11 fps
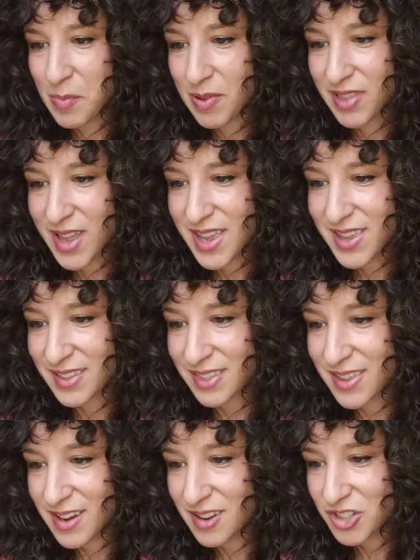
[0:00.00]
play a
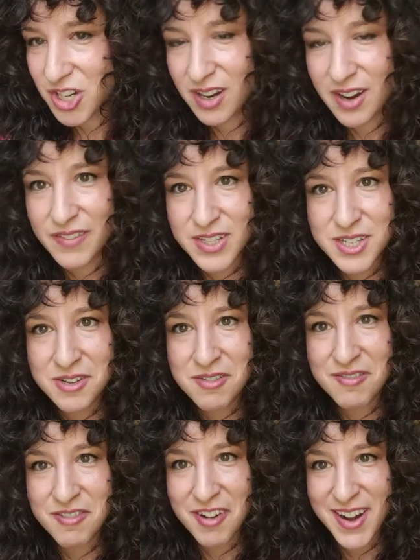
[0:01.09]
little chunk of a tune
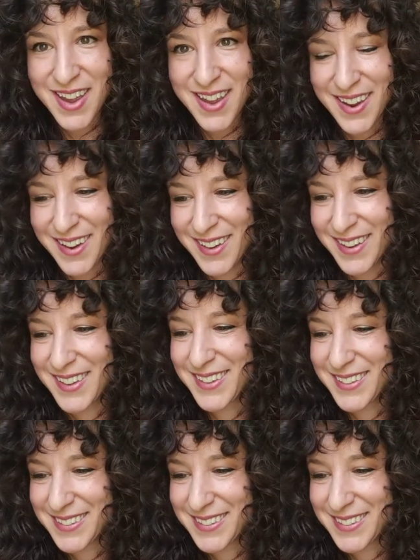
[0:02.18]
for you here.